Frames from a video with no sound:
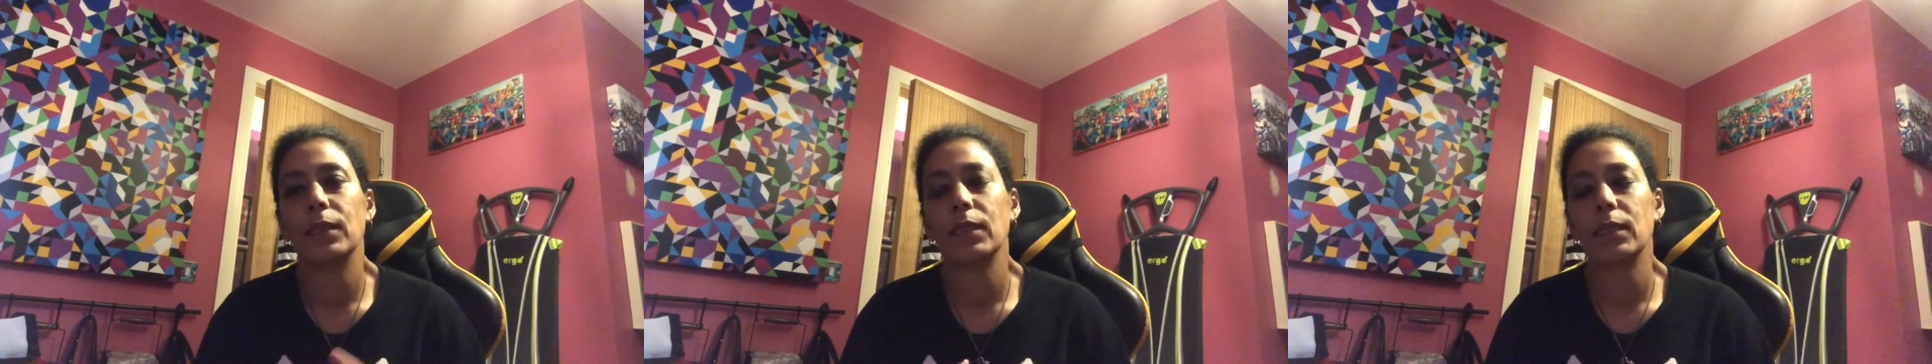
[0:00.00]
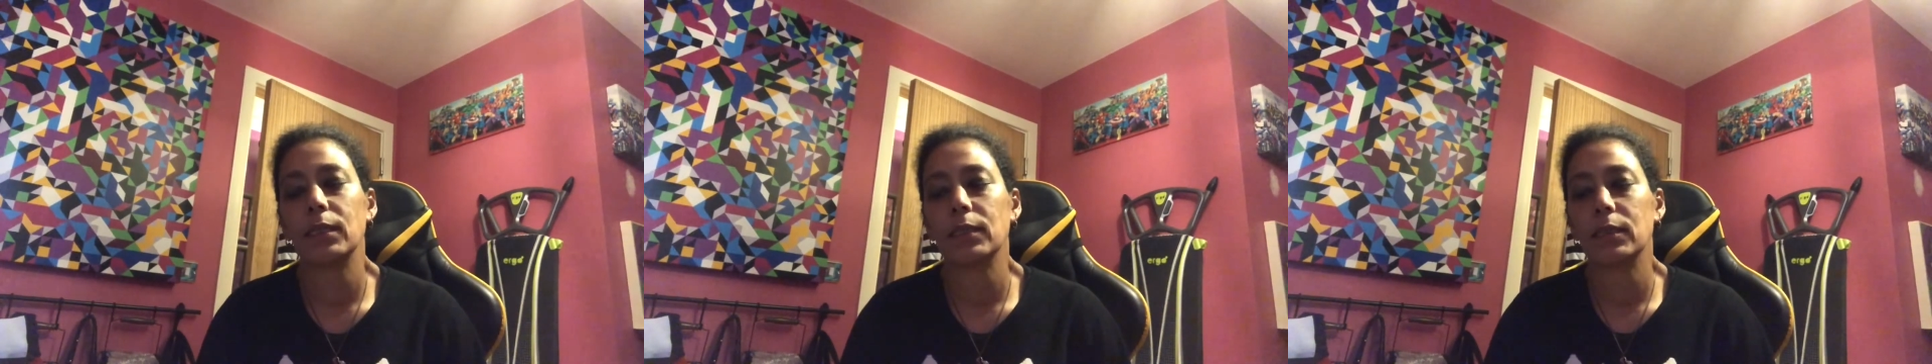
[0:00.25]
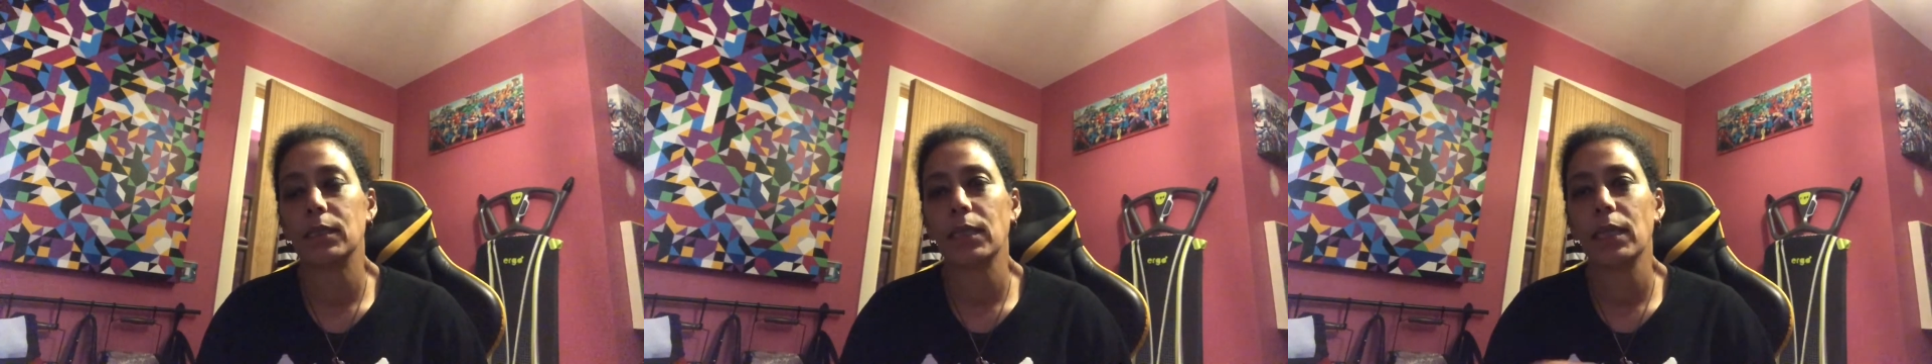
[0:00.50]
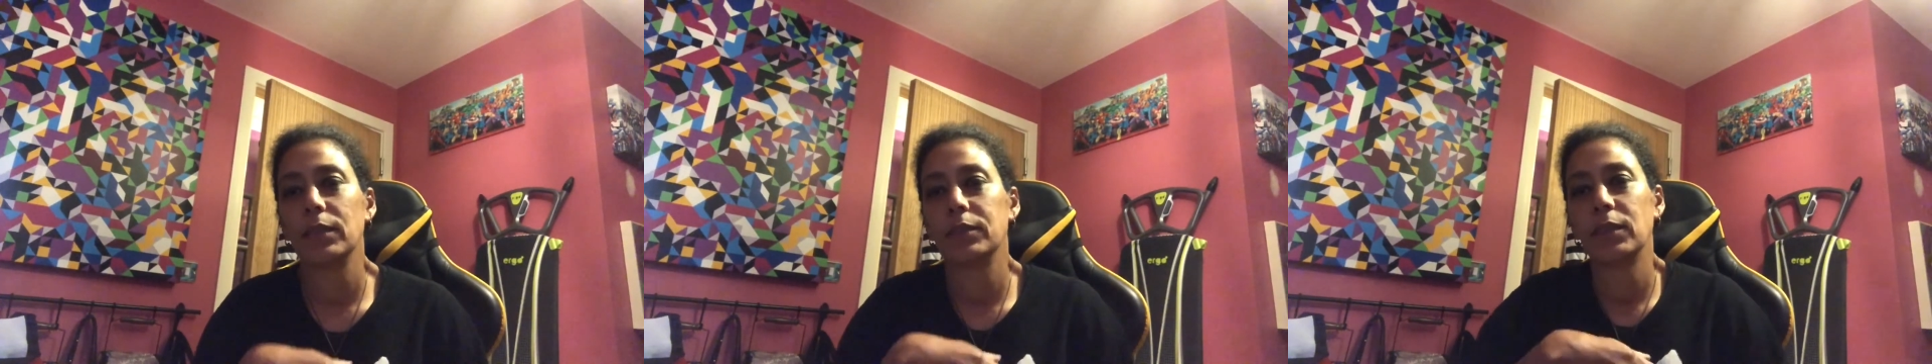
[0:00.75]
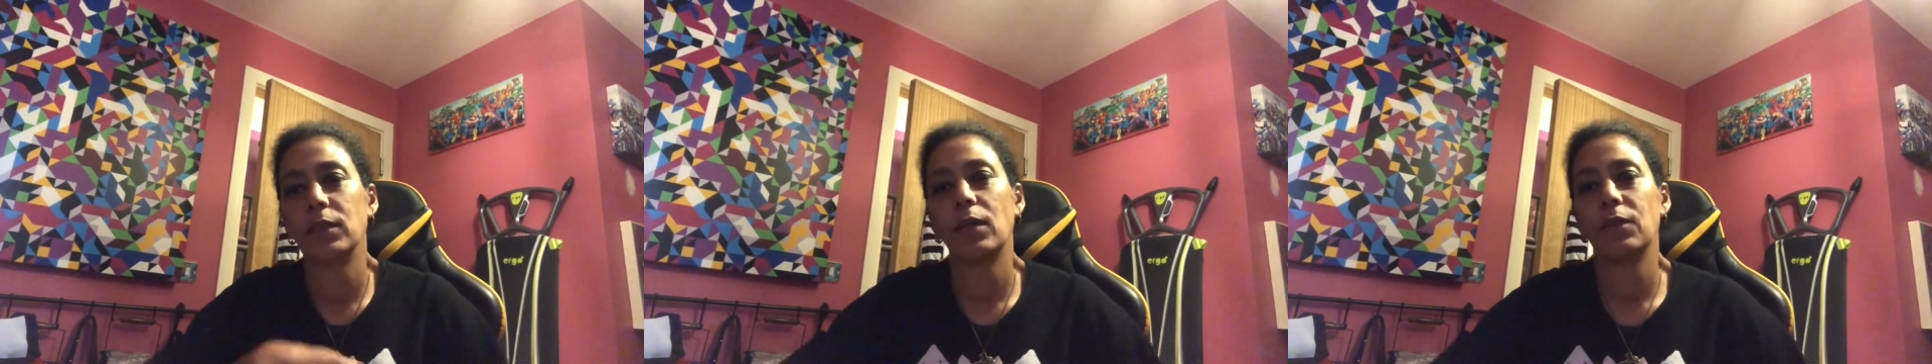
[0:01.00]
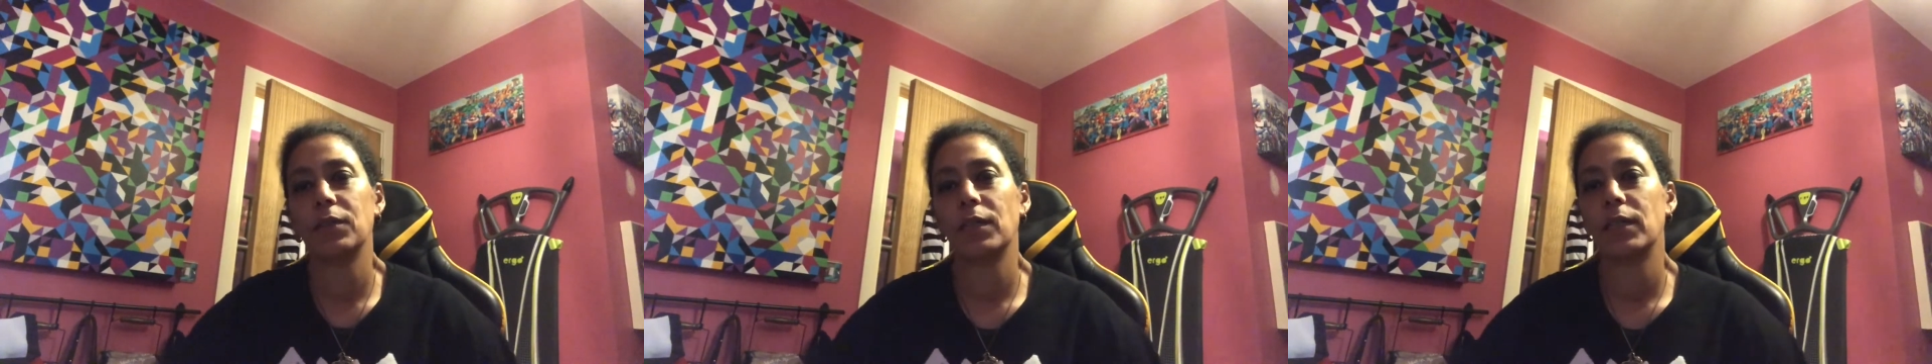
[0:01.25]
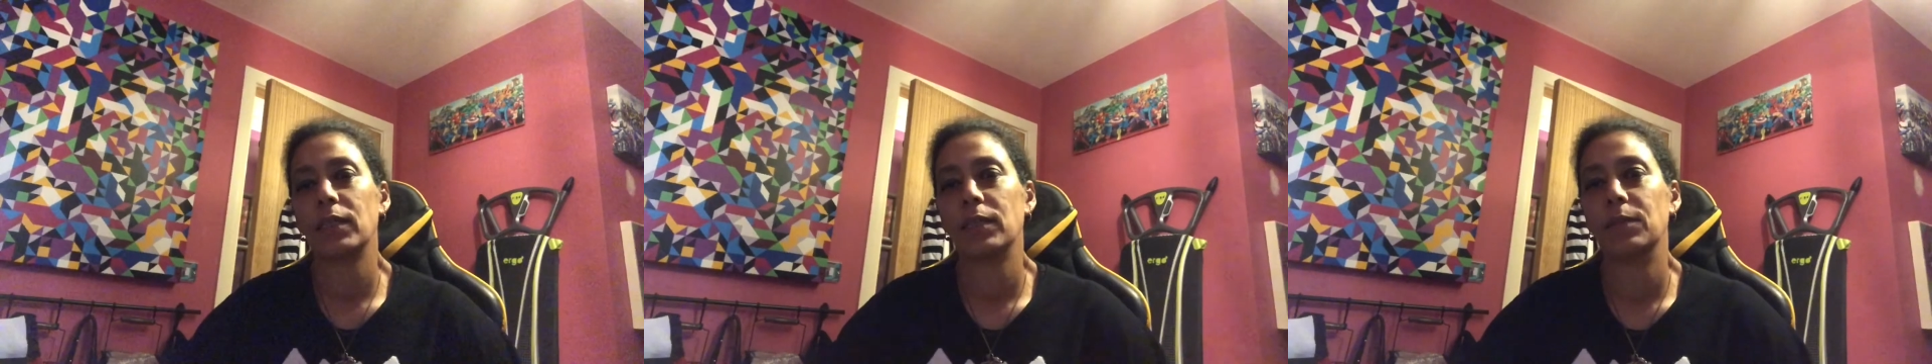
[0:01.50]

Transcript: And the Celtic Goth, I